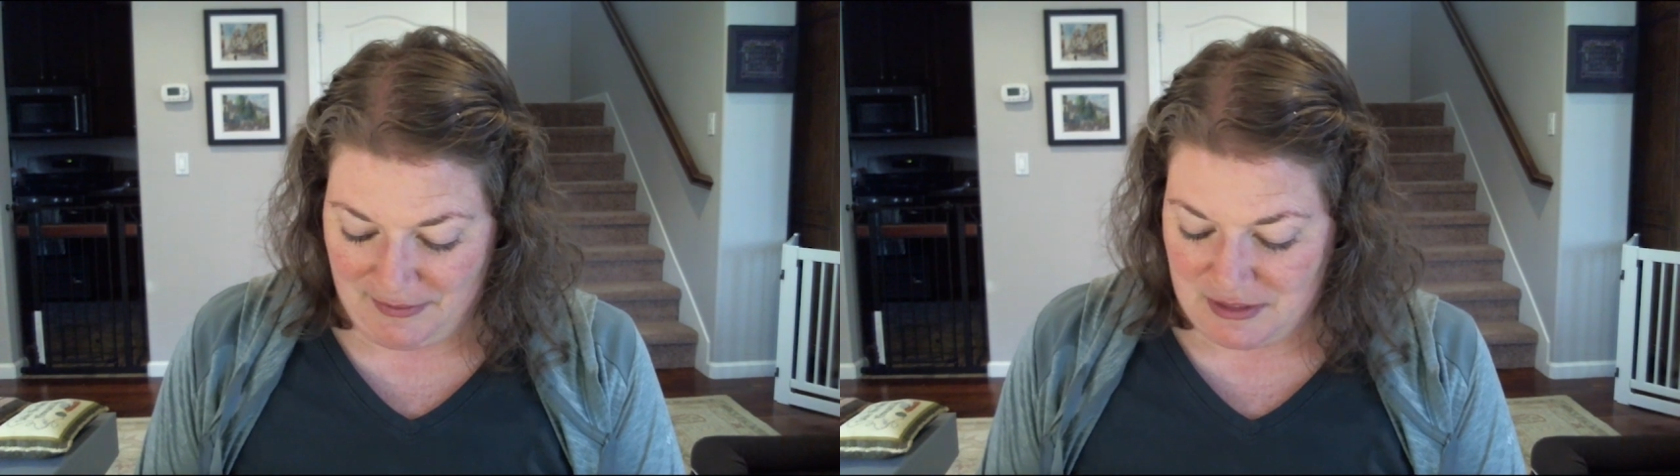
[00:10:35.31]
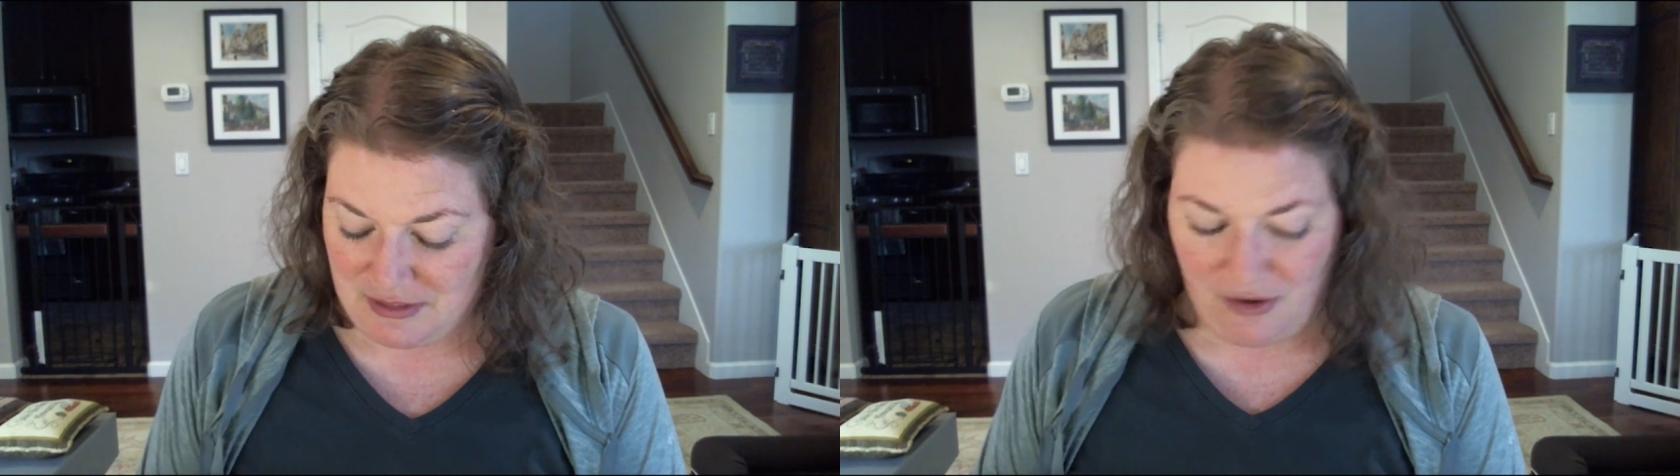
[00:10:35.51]

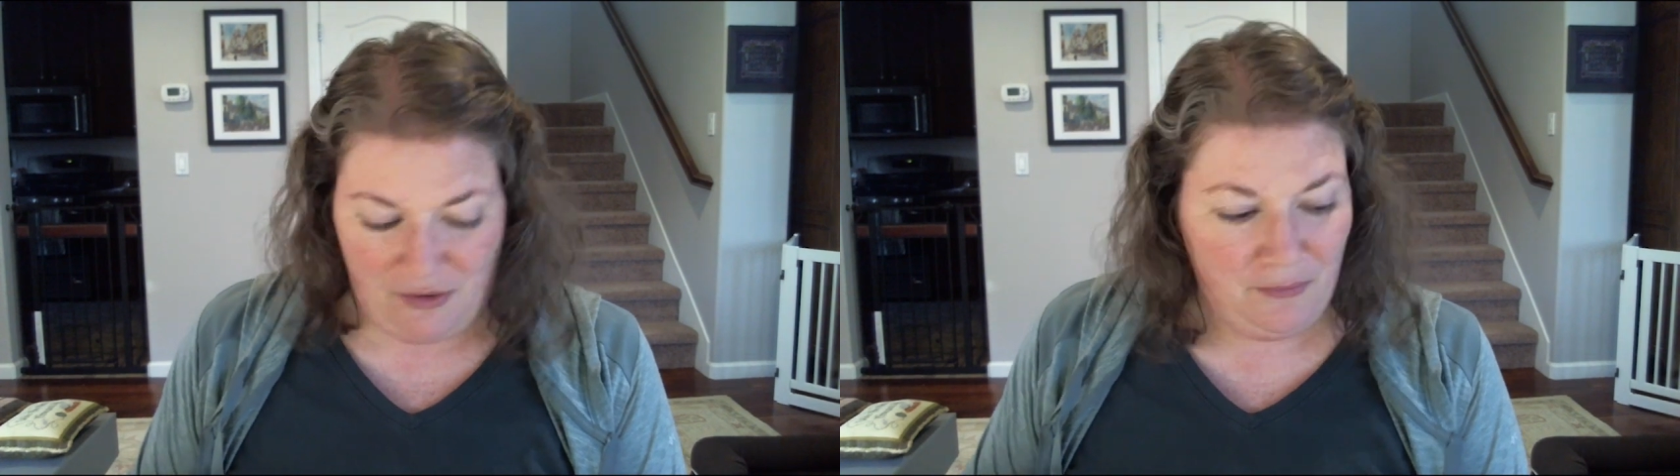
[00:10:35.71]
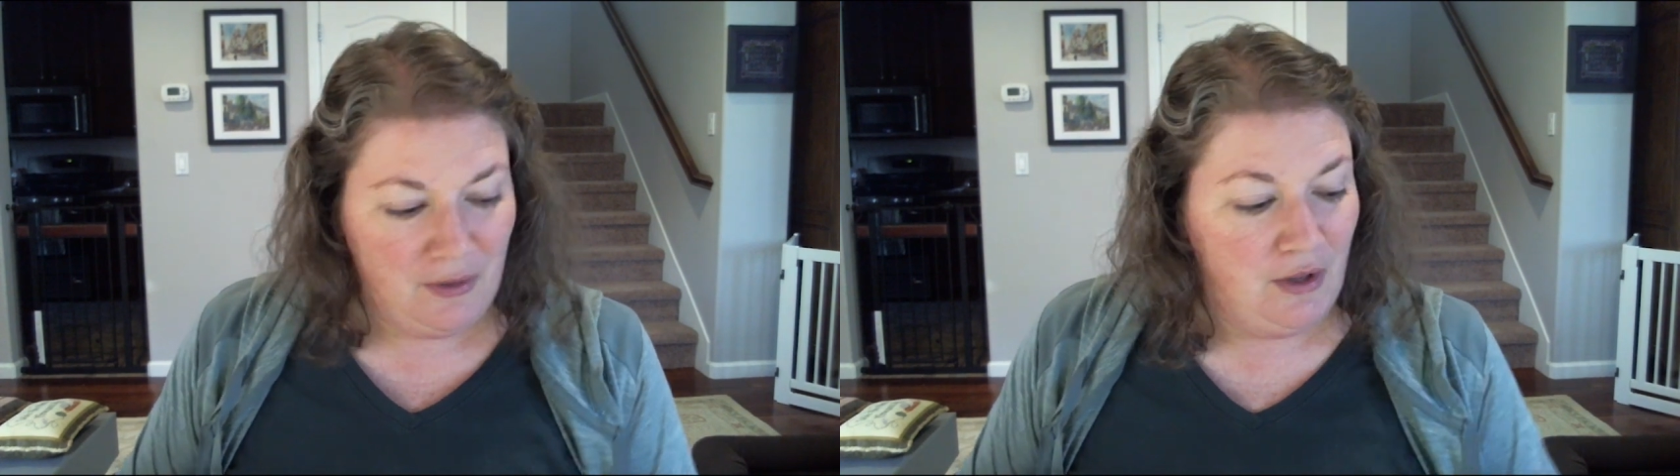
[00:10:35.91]

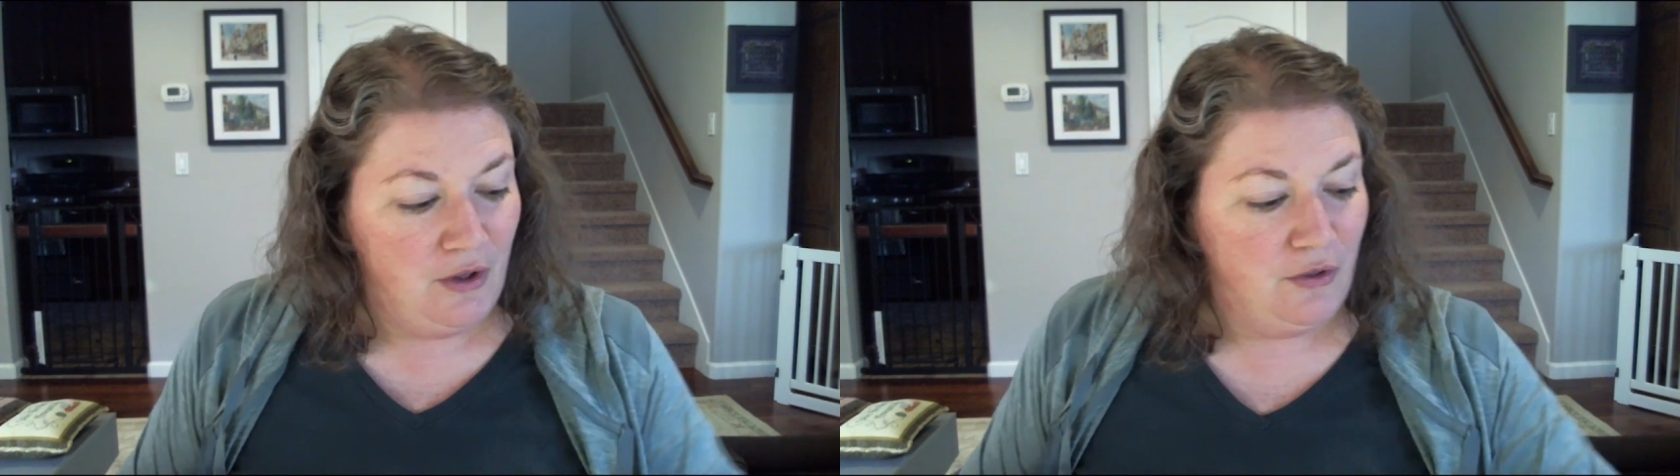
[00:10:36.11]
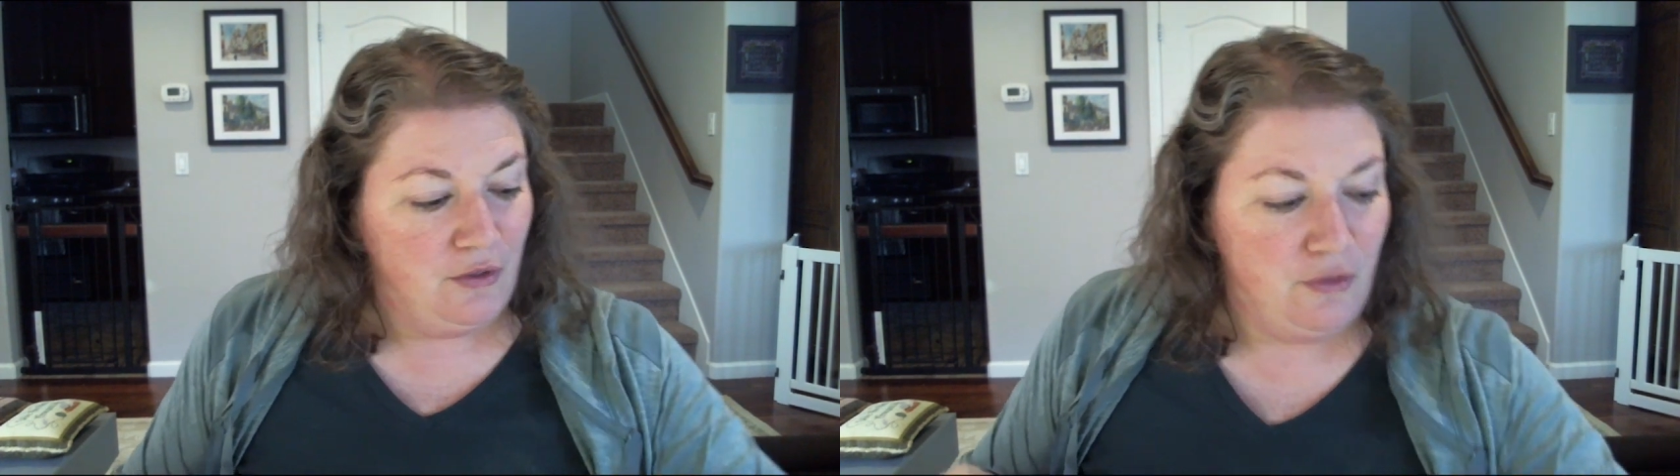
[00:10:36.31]
So
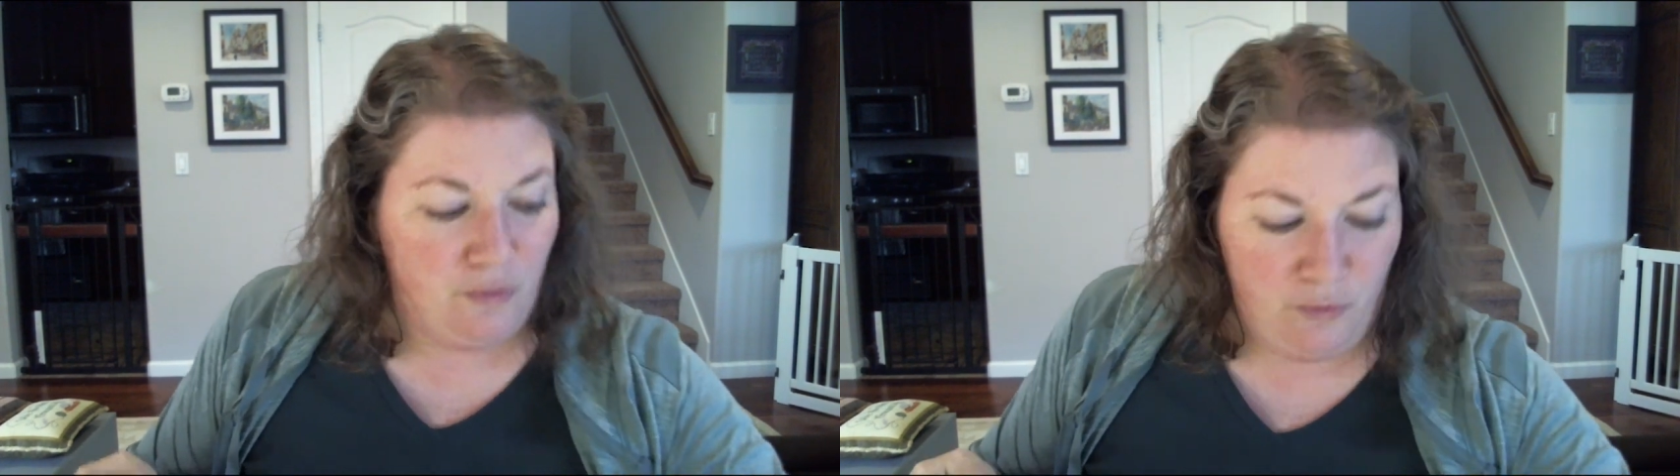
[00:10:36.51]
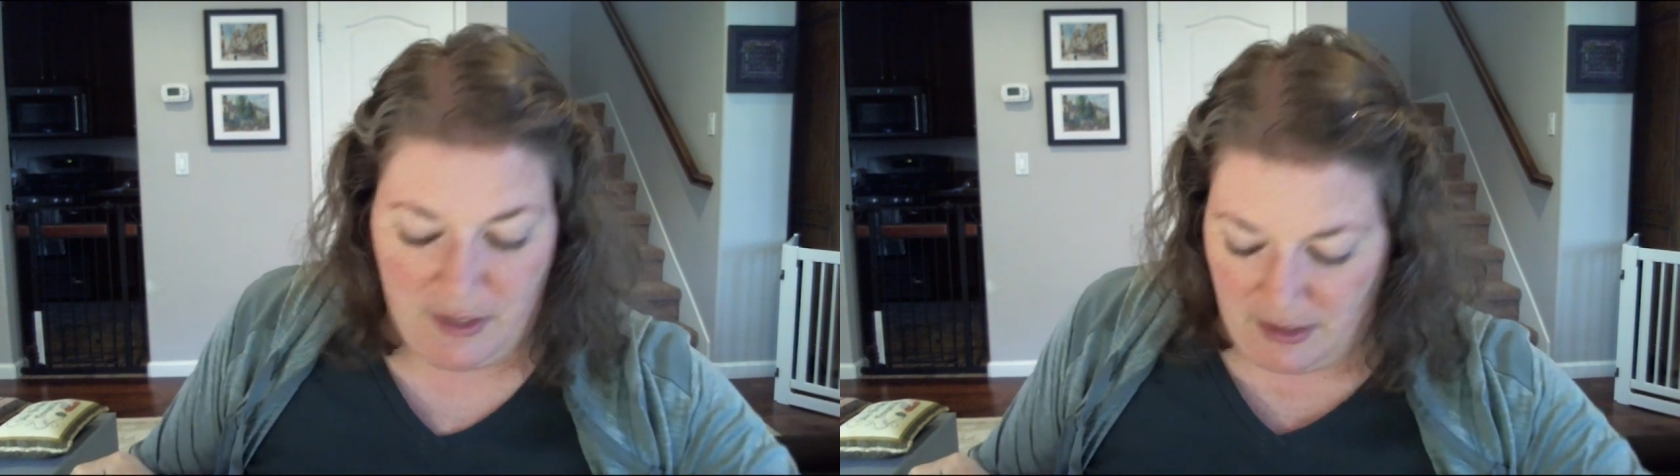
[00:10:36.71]
the
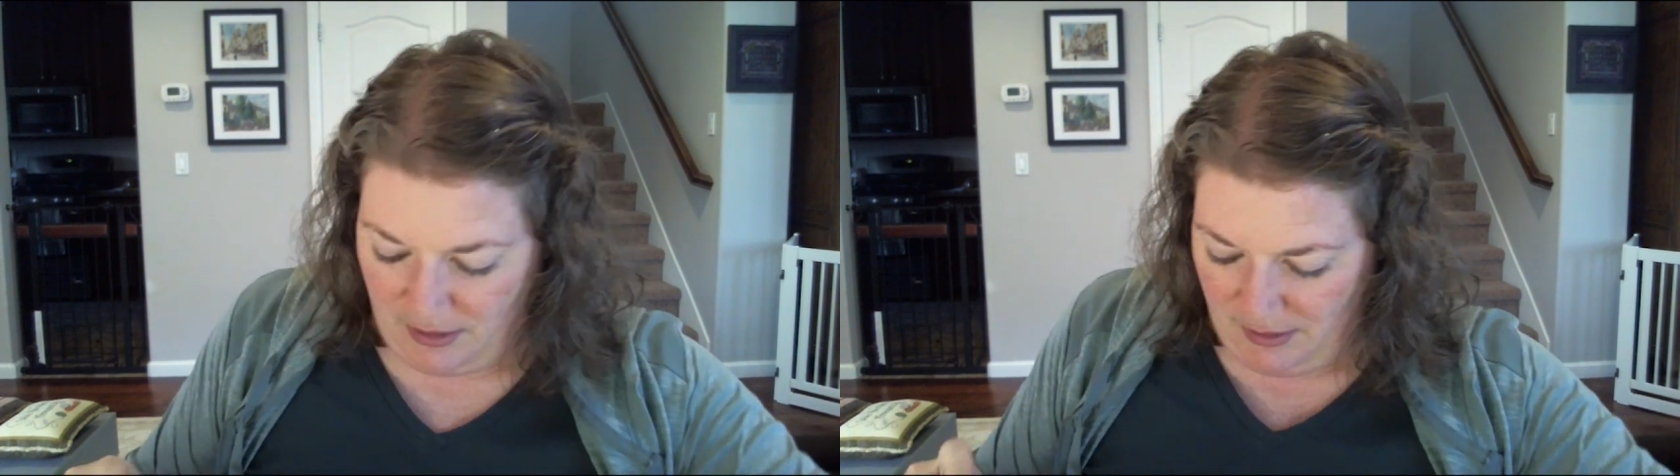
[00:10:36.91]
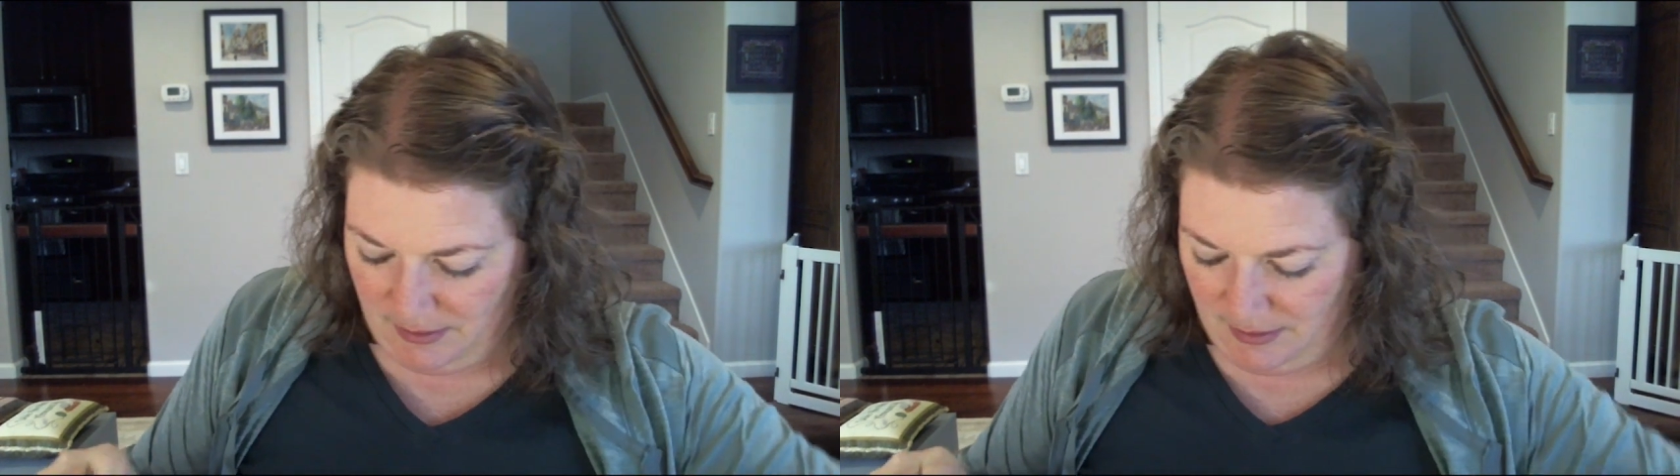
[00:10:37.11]
winner,